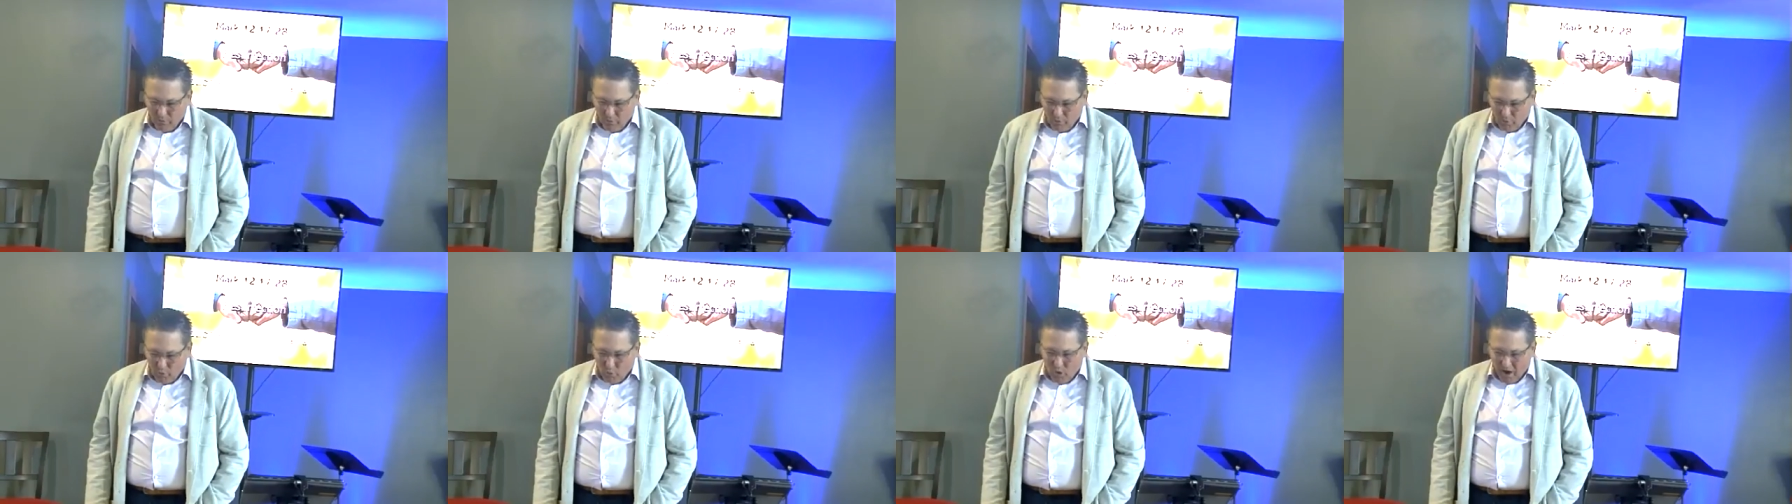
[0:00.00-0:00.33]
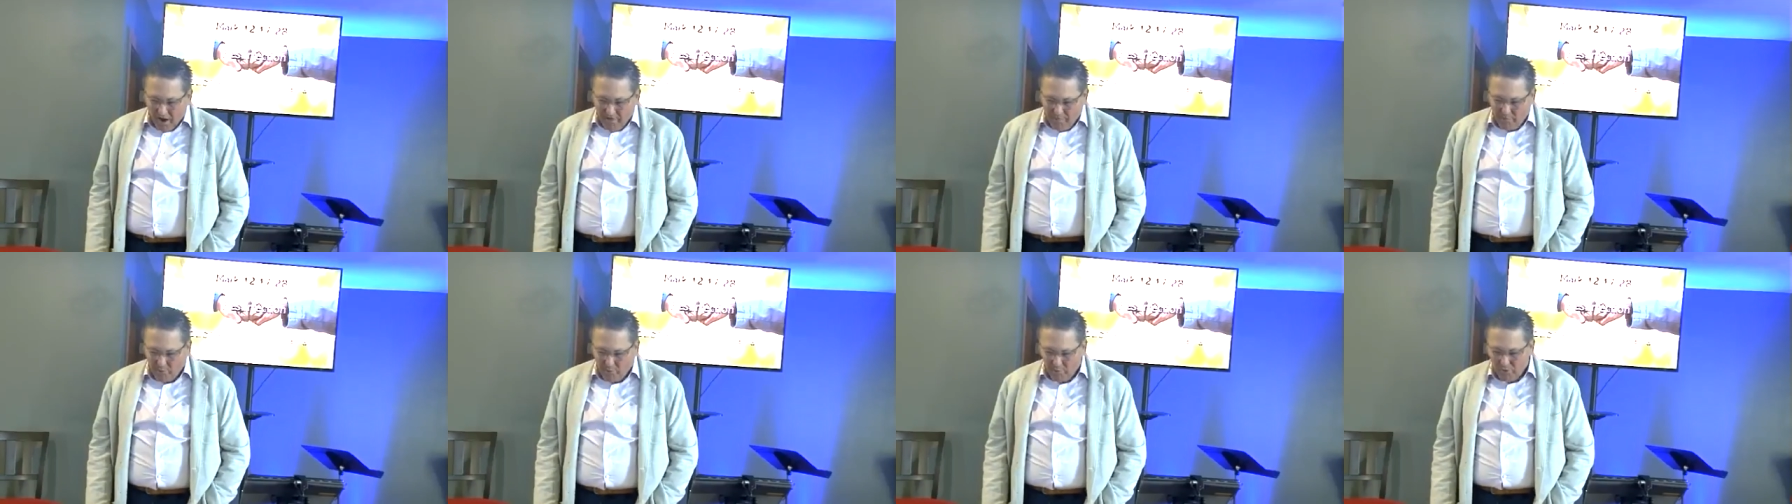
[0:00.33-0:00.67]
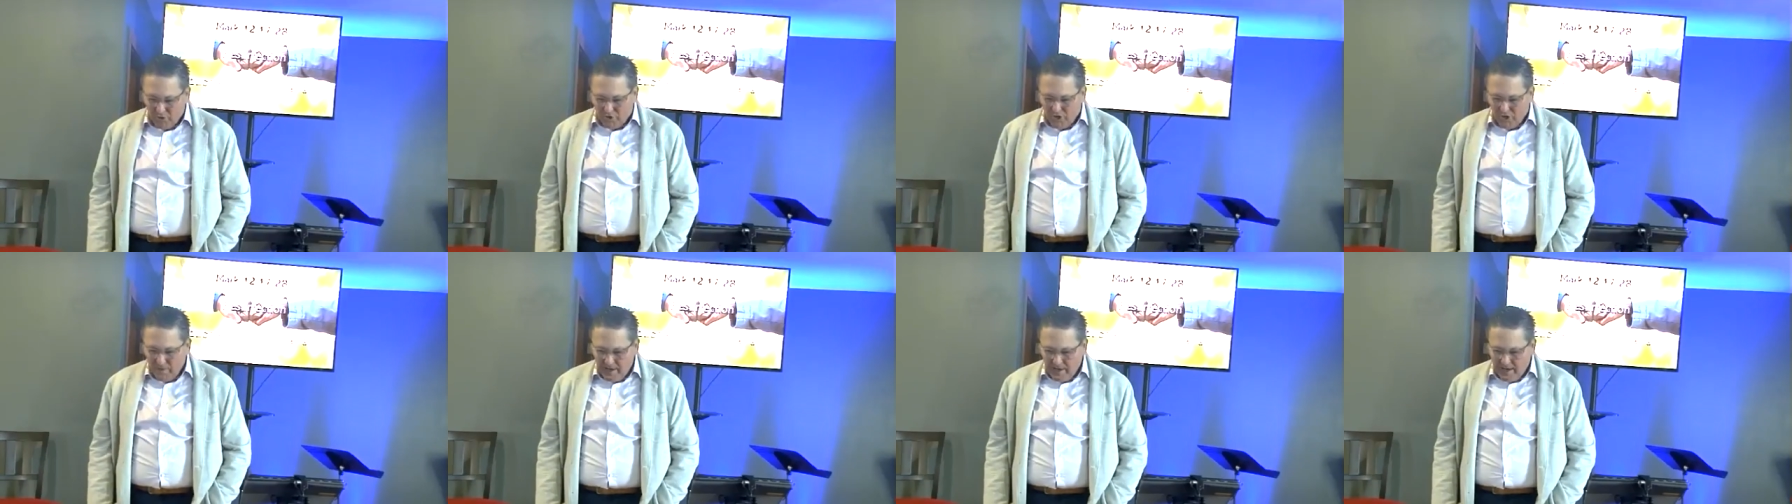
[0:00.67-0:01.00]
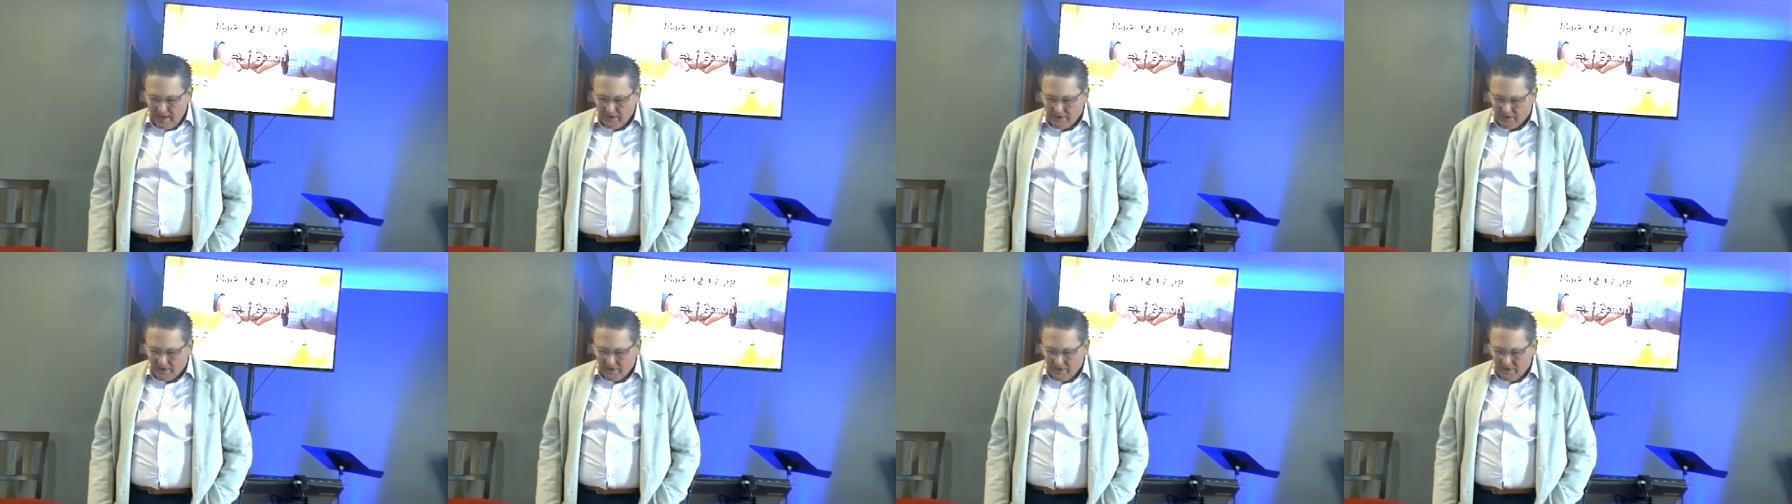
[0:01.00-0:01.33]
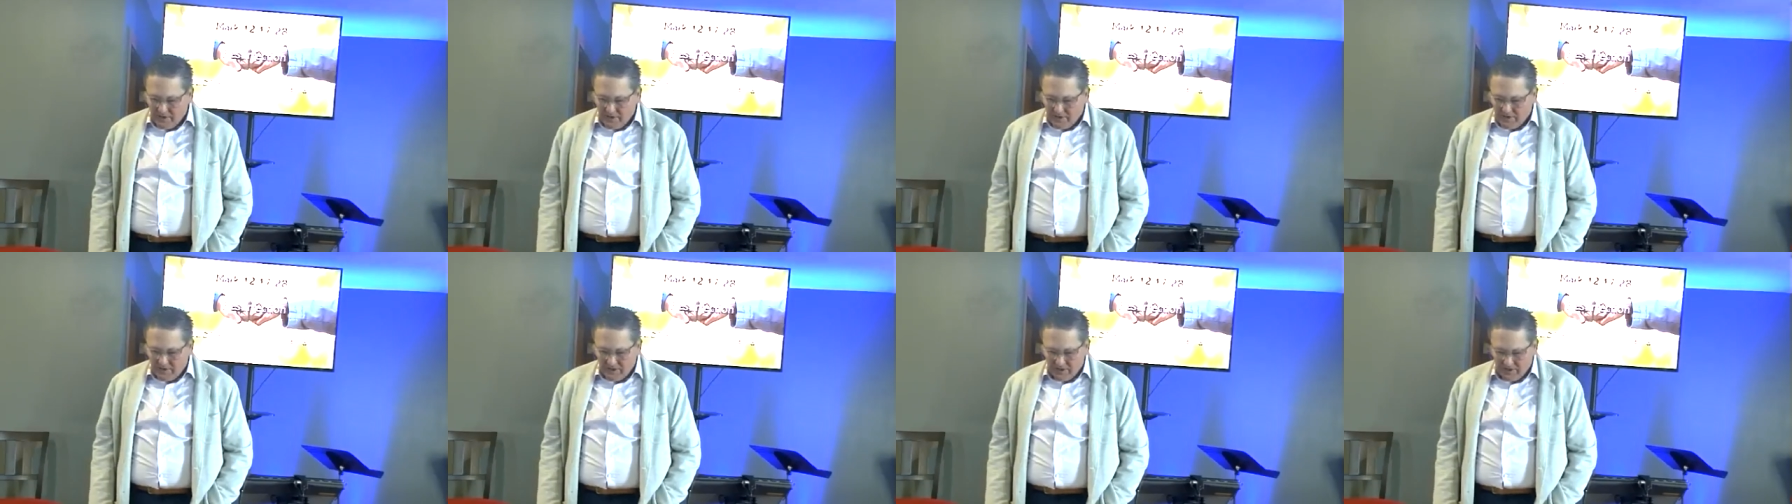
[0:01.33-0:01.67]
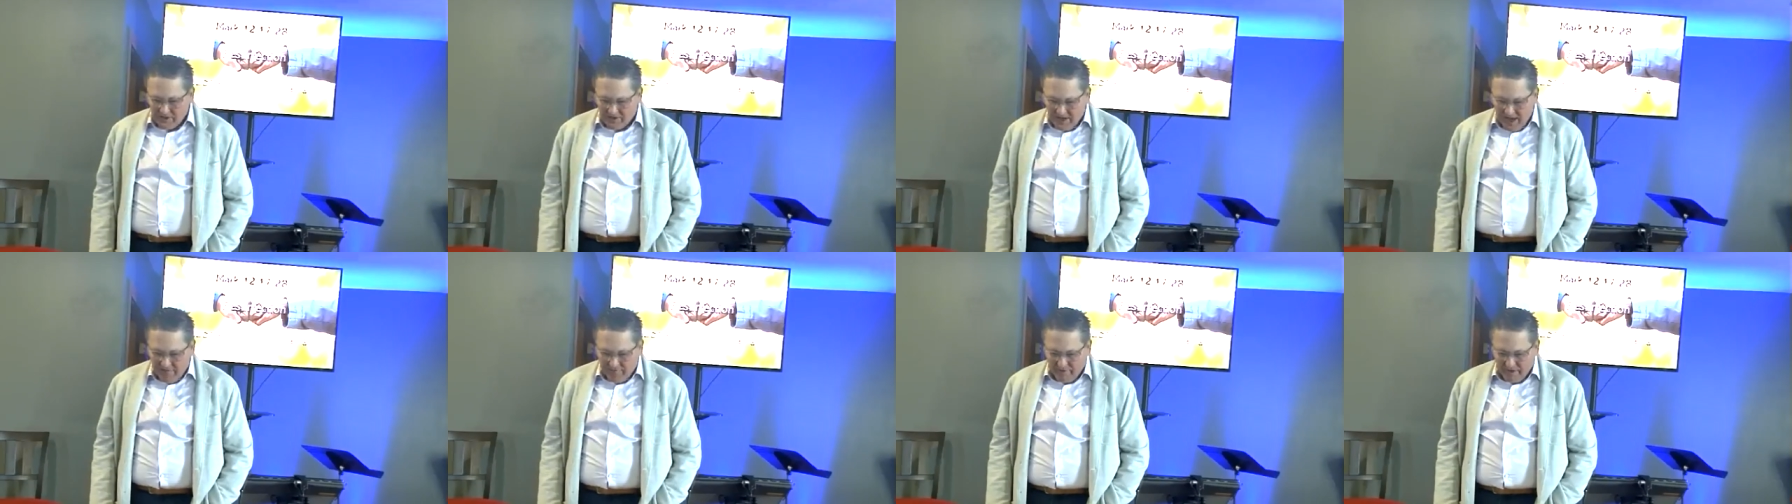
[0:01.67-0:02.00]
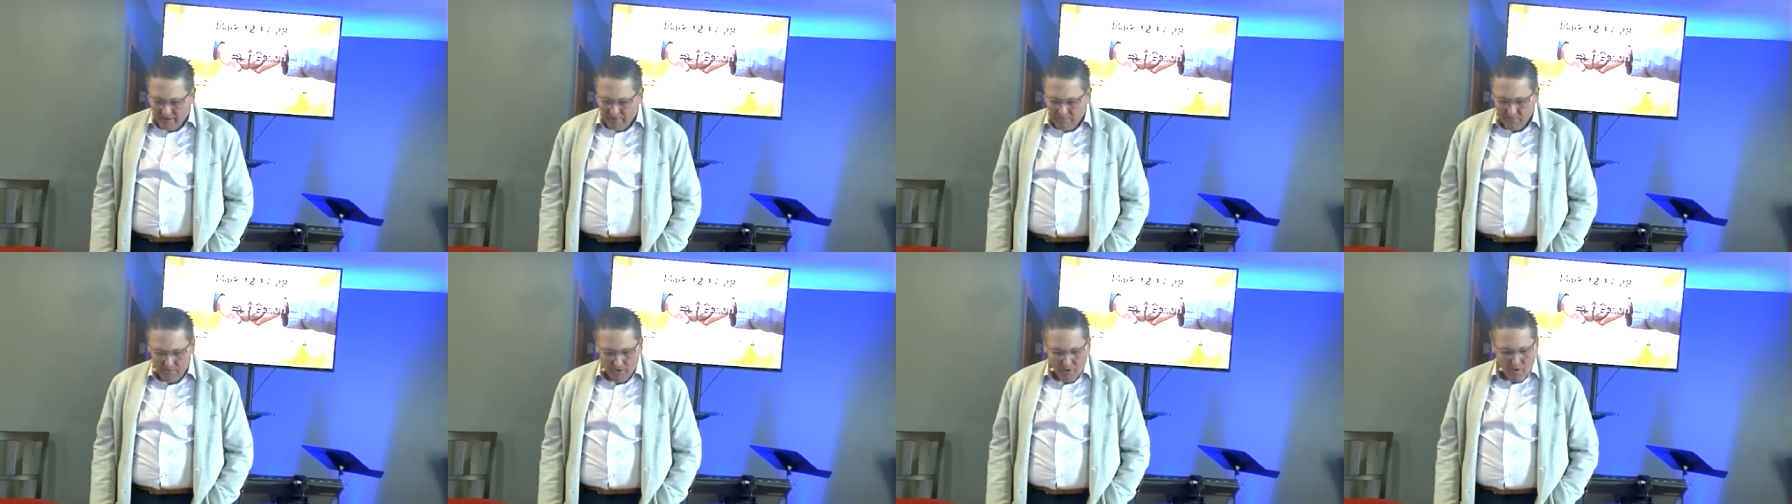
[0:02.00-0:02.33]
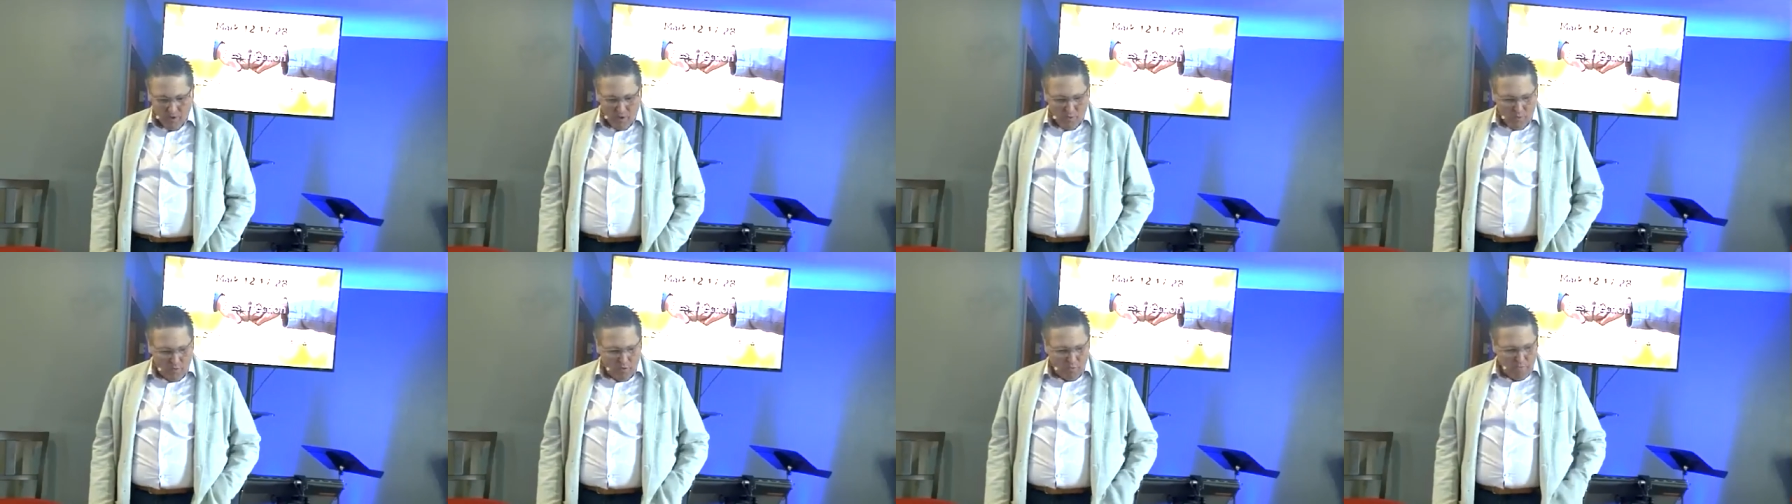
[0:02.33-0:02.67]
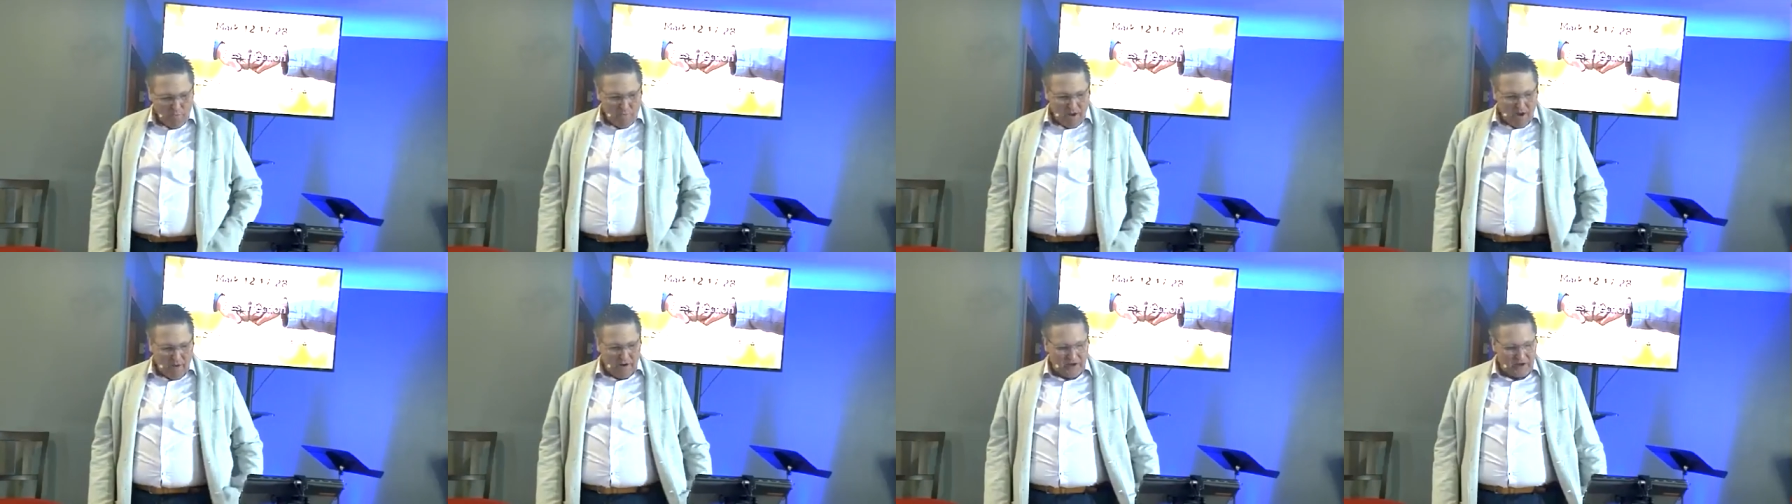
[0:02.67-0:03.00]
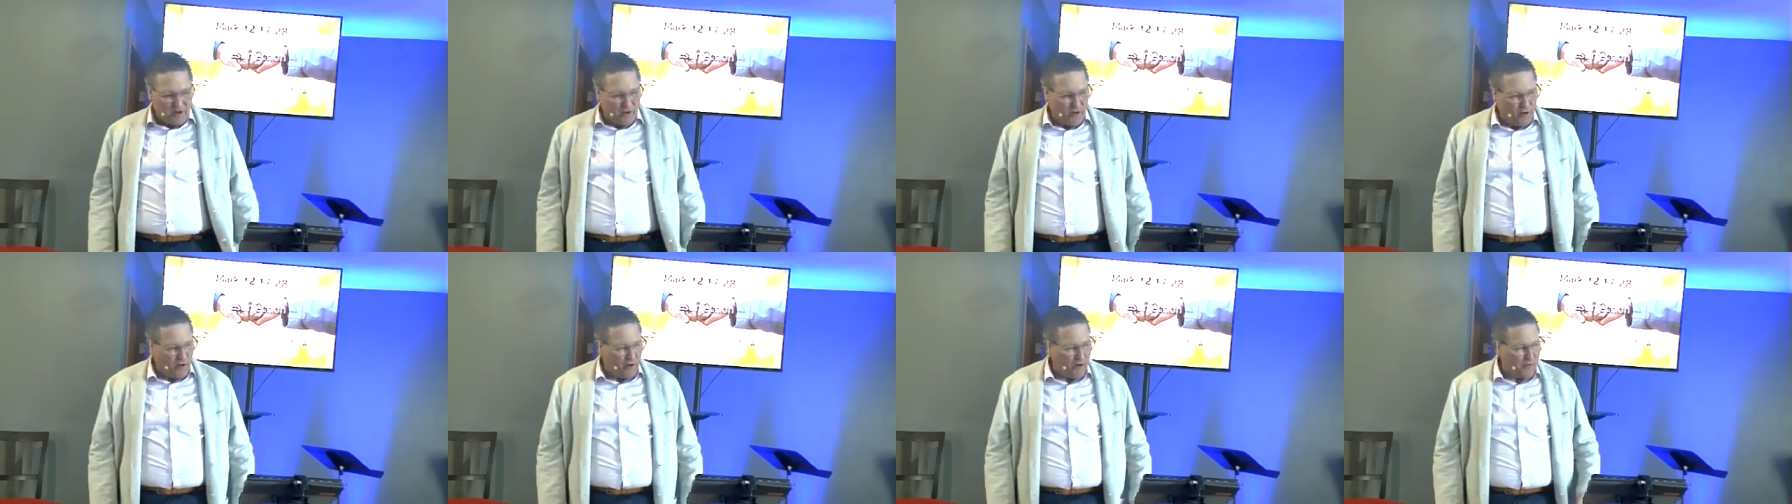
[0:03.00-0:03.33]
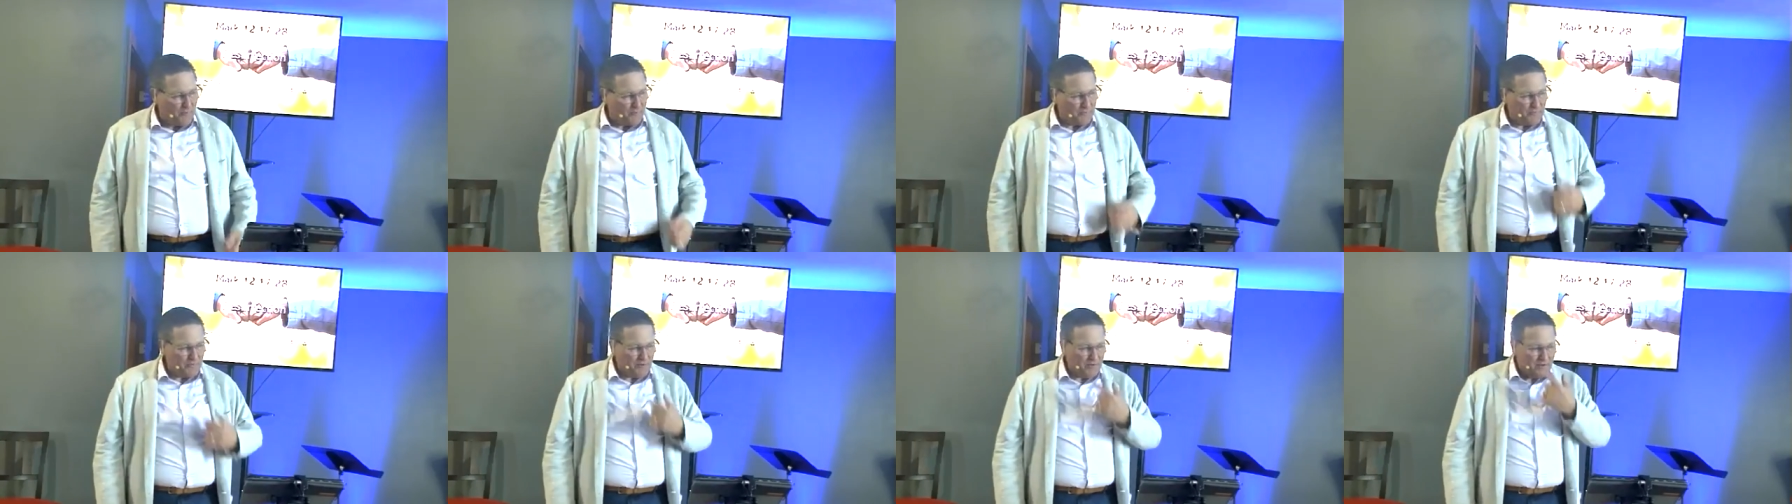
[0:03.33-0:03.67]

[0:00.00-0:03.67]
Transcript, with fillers: whose wife will she be, since the seven were married to her?